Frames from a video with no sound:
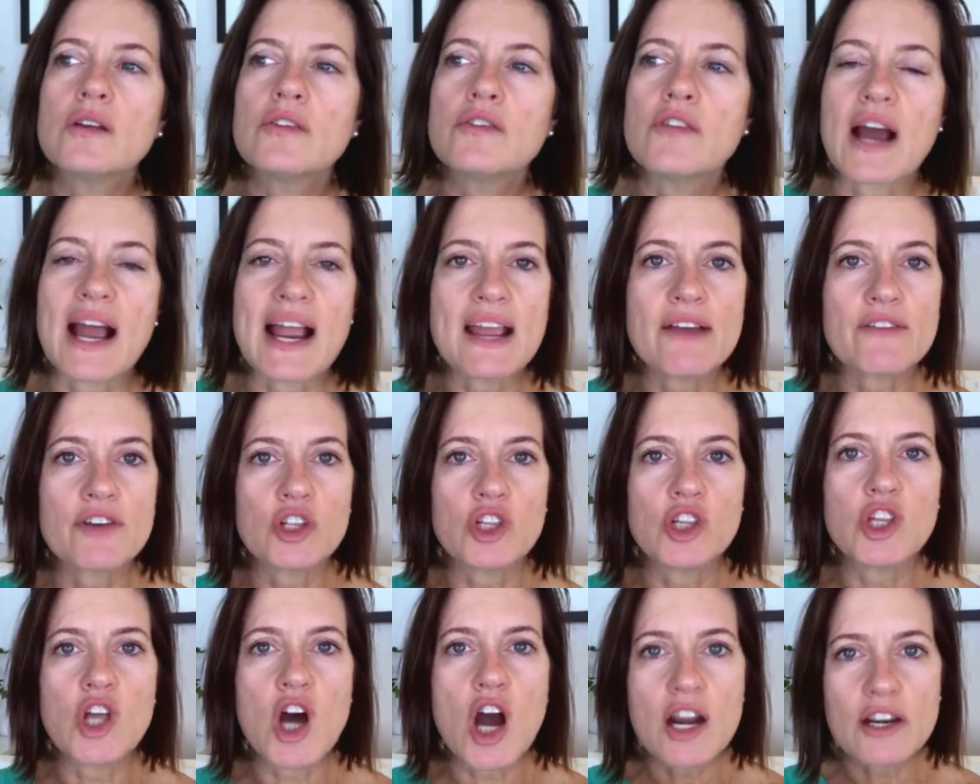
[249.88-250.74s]
I have a
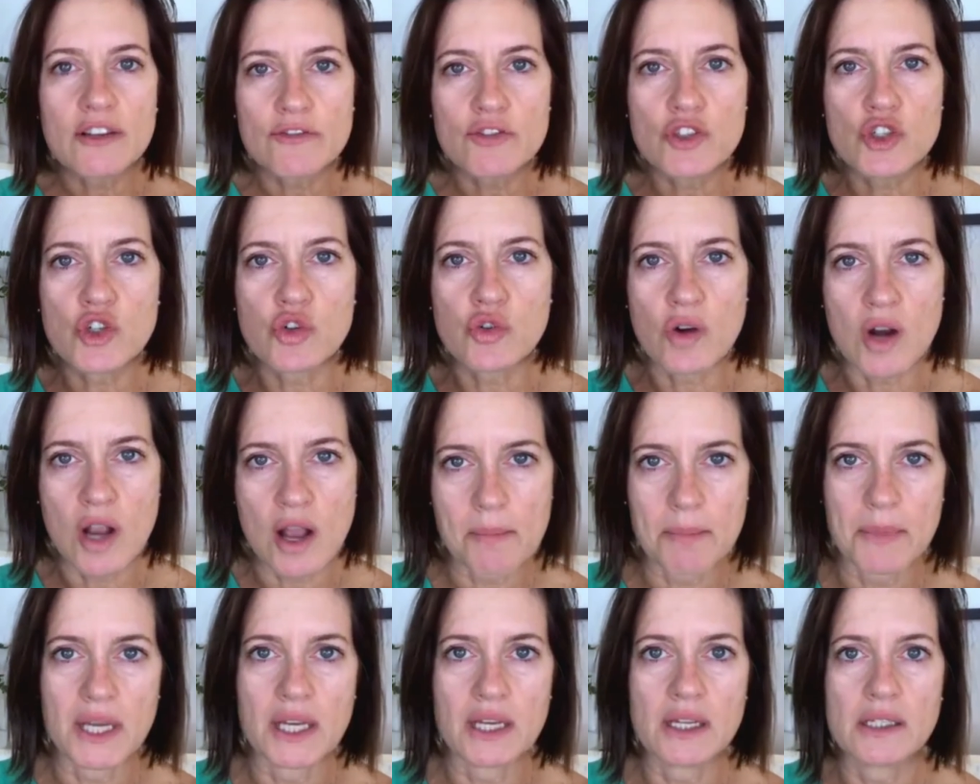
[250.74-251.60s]
lot of
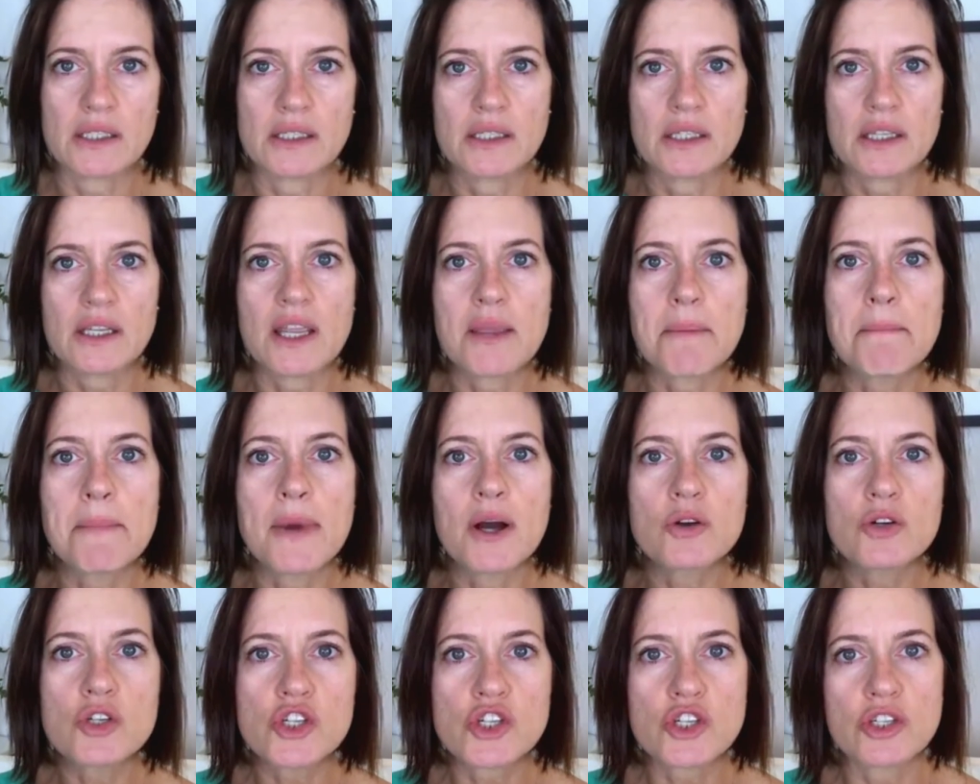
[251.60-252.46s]
trauma,
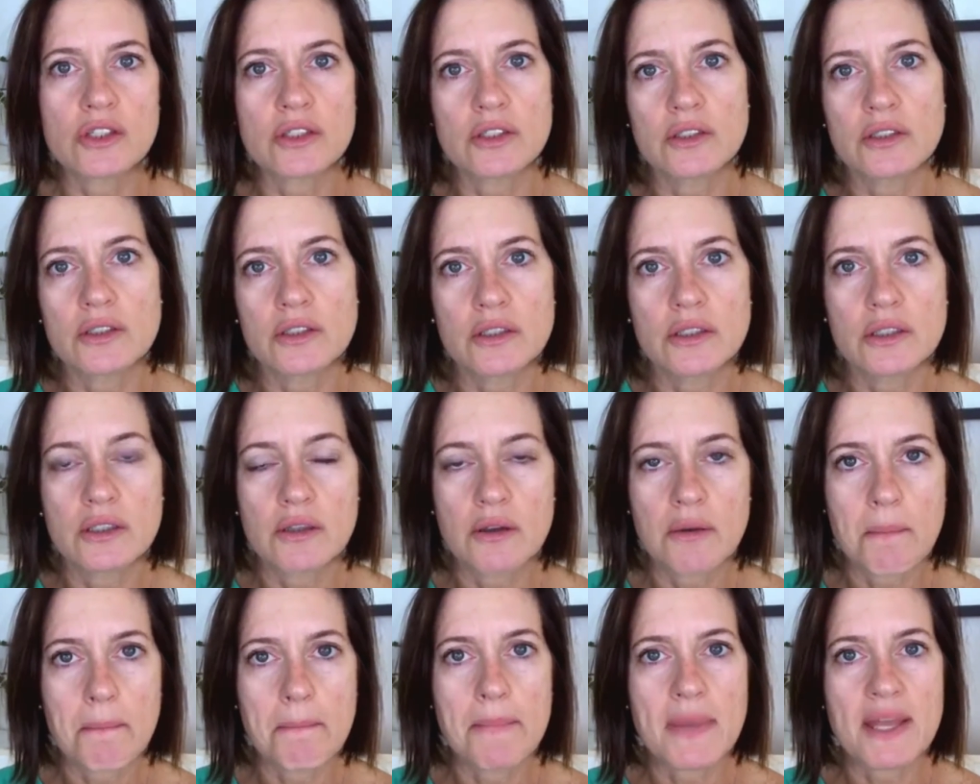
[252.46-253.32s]
emotional,
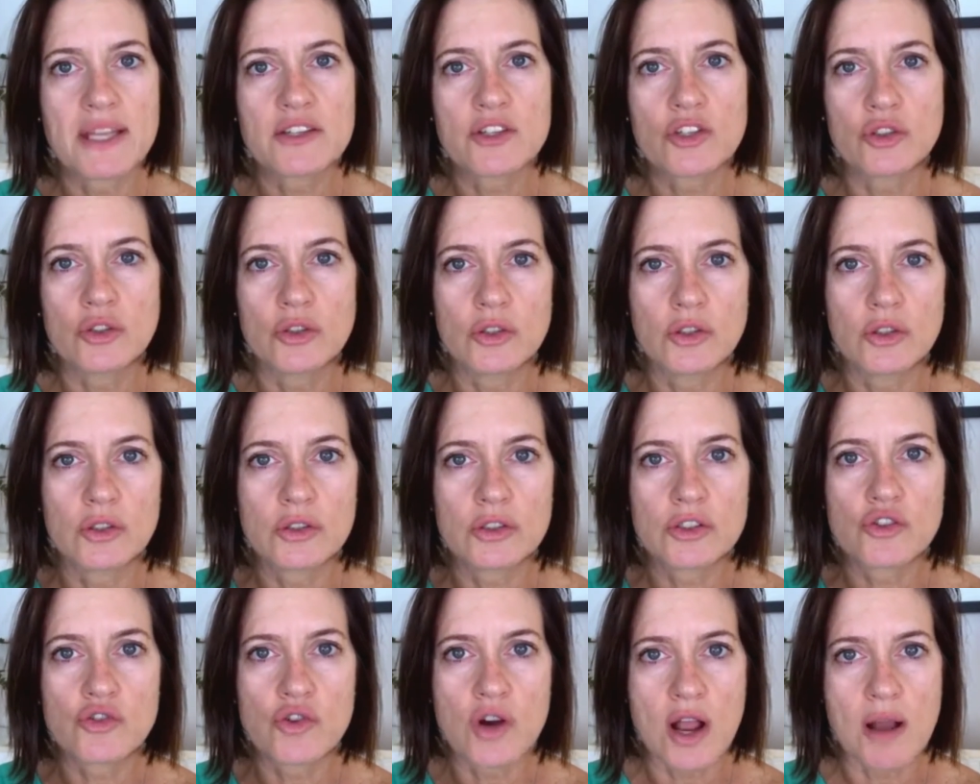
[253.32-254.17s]
mental
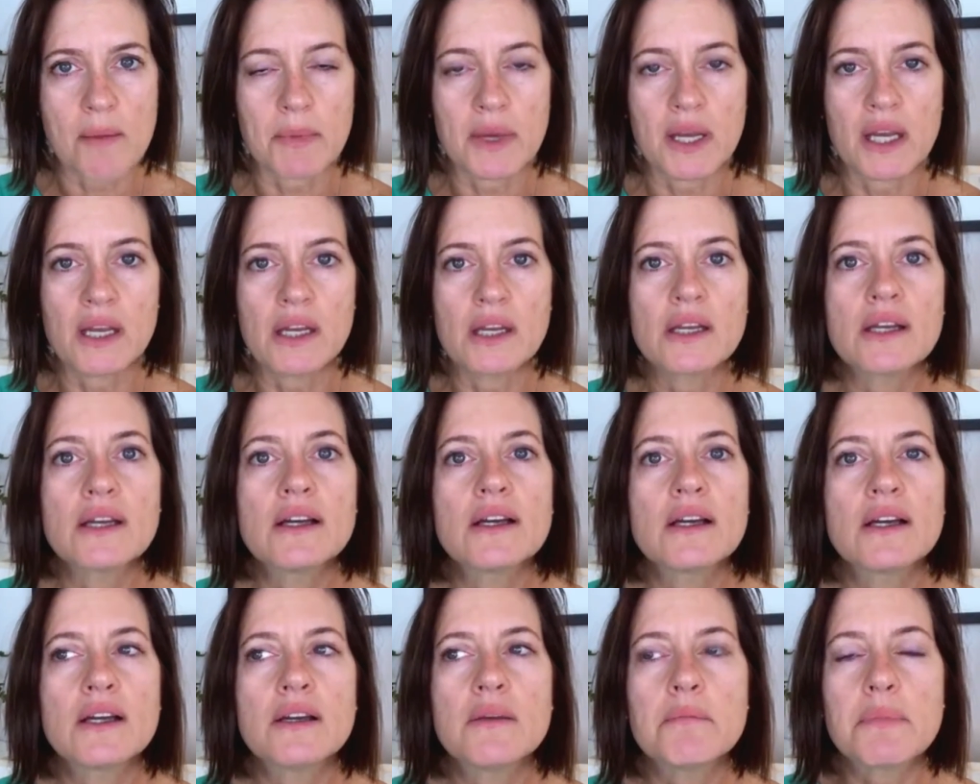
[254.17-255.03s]
trauma,
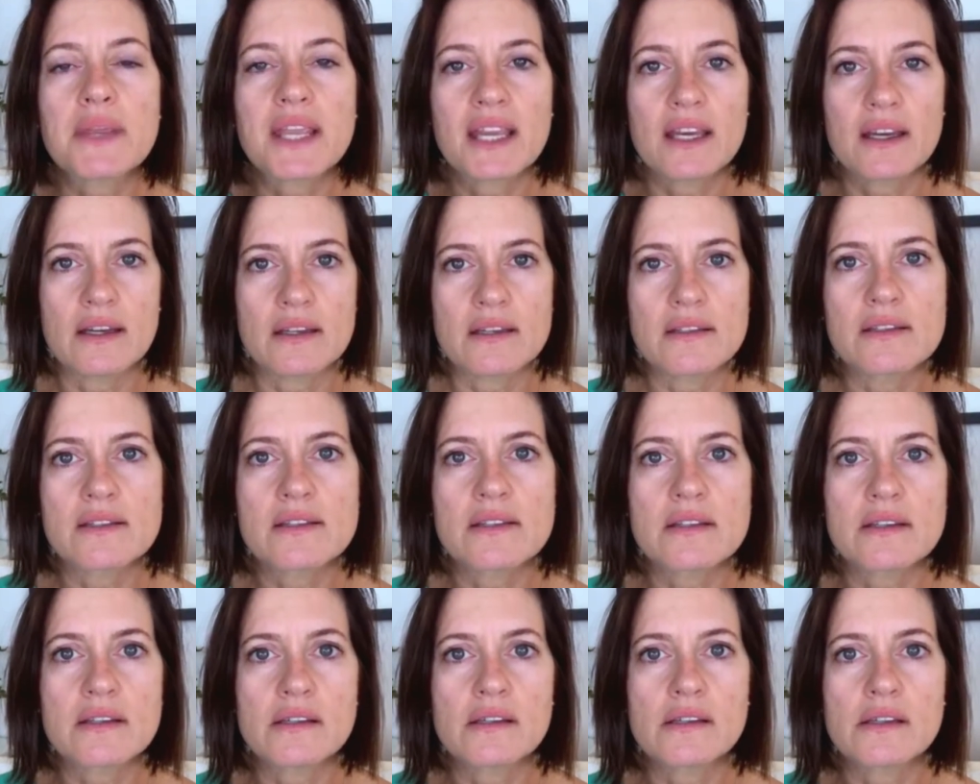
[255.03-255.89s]

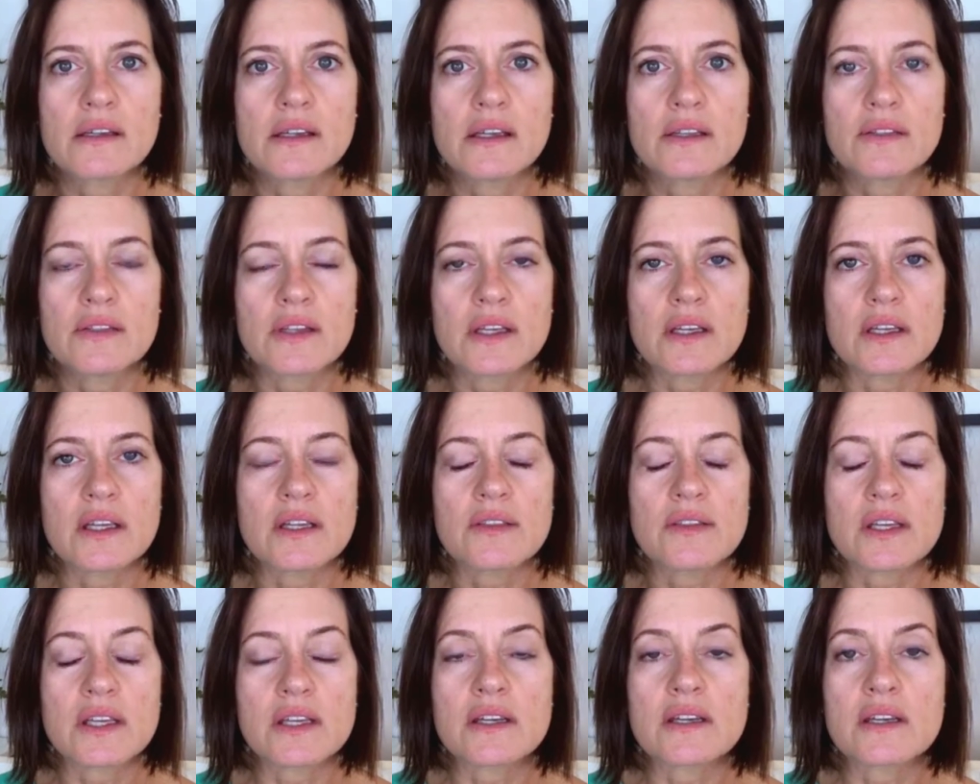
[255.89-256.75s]
because in
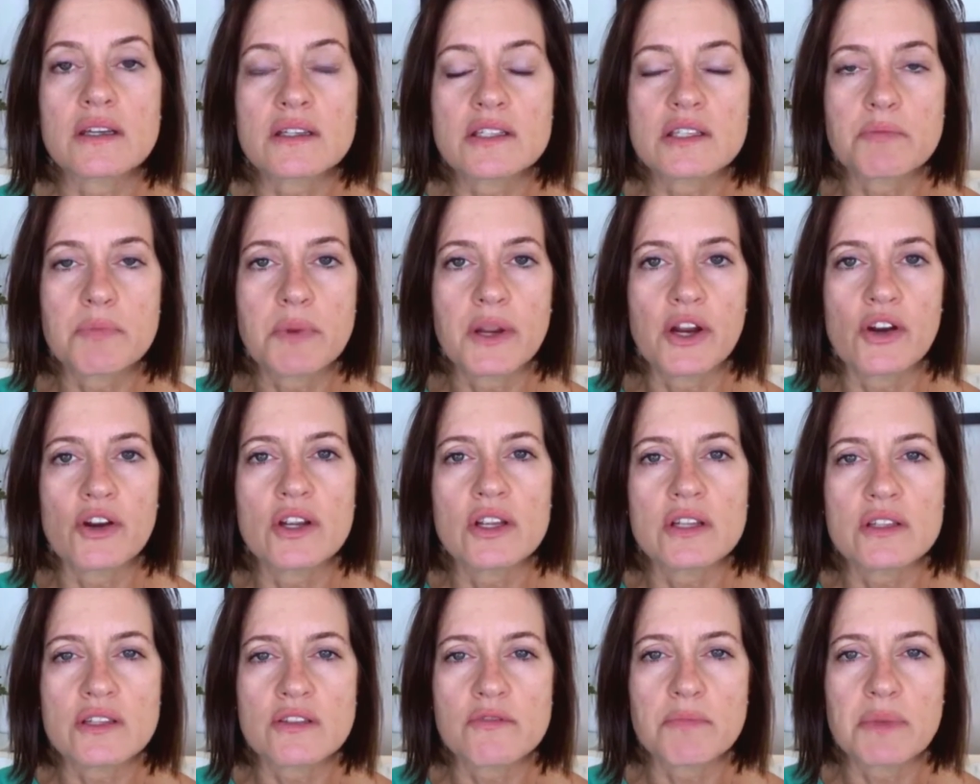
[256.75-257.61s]
the
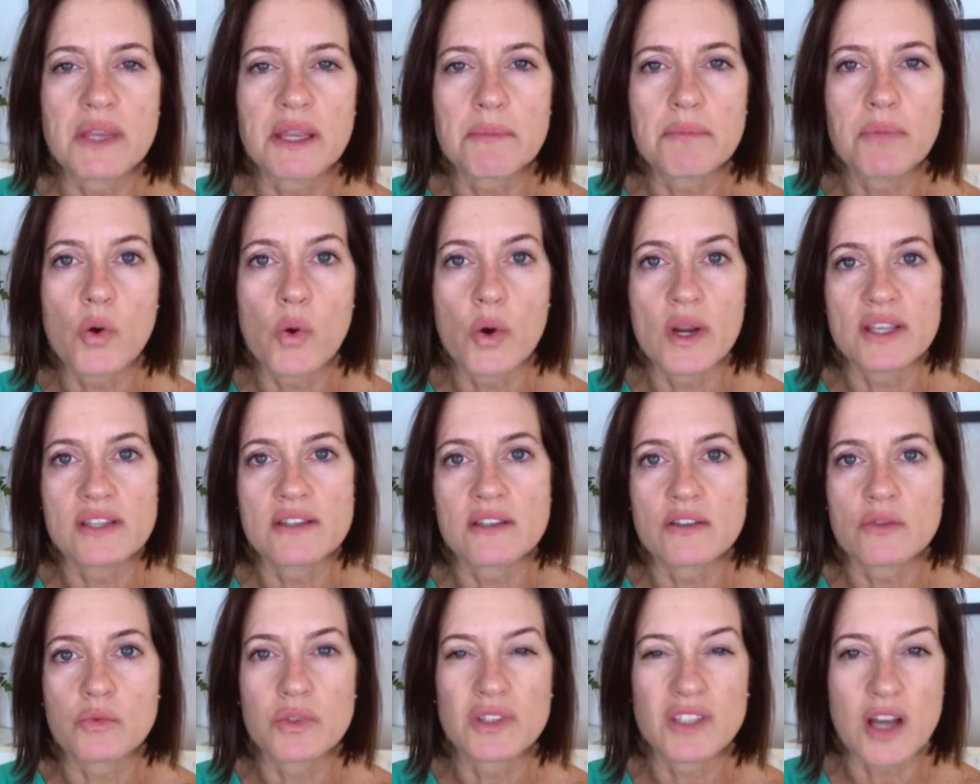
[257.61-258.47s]
experience of being
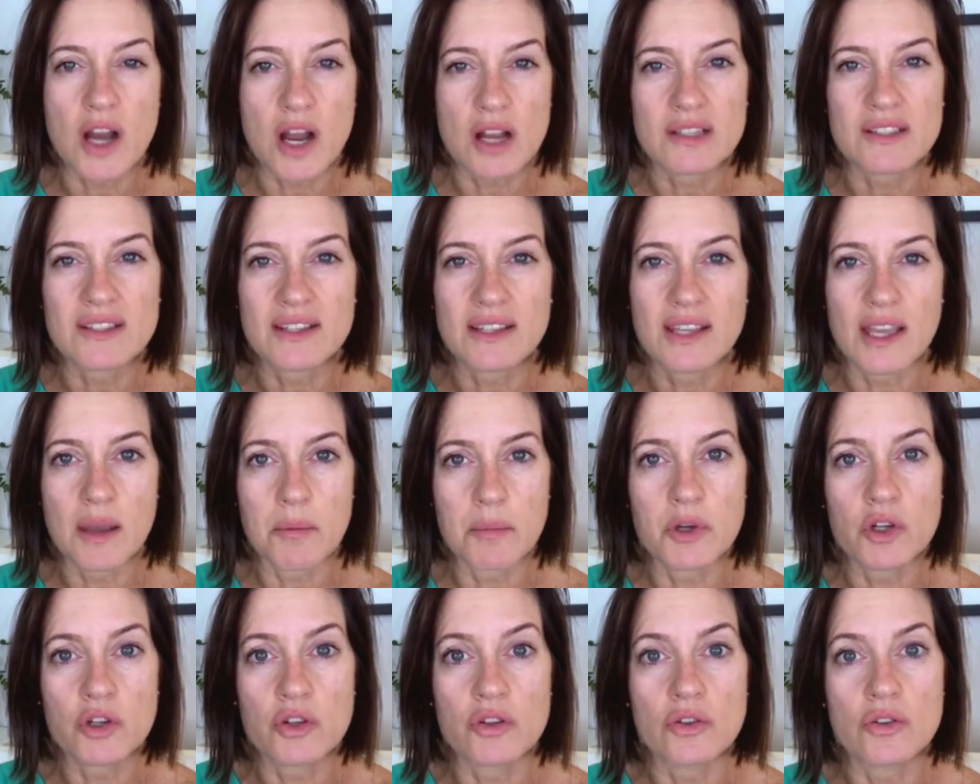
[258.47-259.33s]
poisoned with toxic
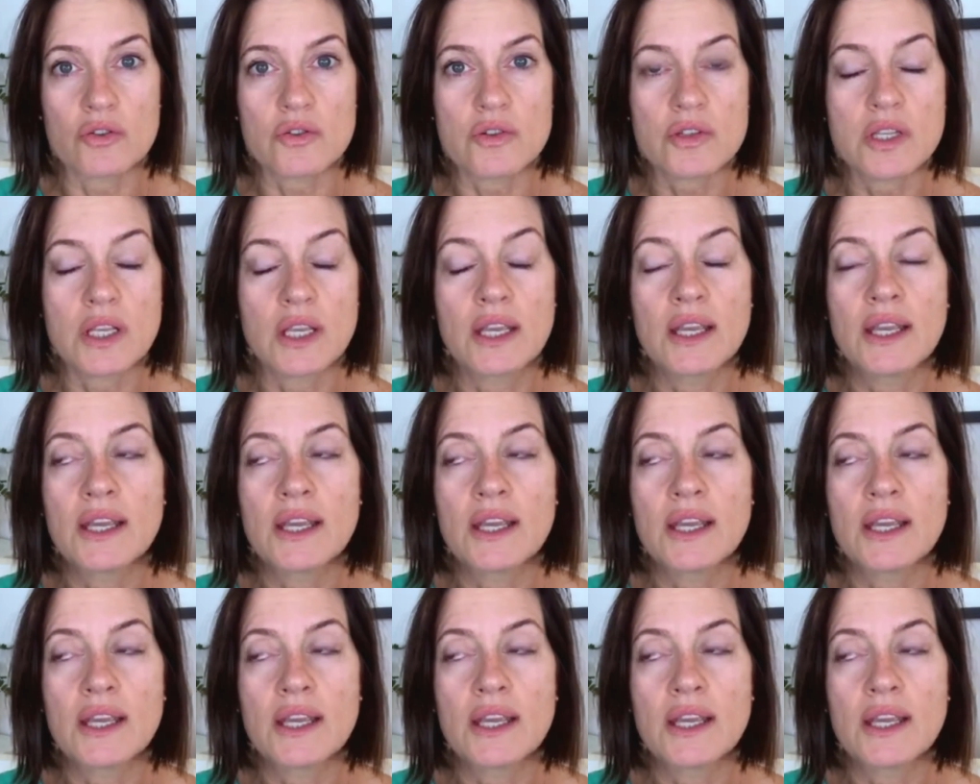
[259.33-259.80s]
chemicals,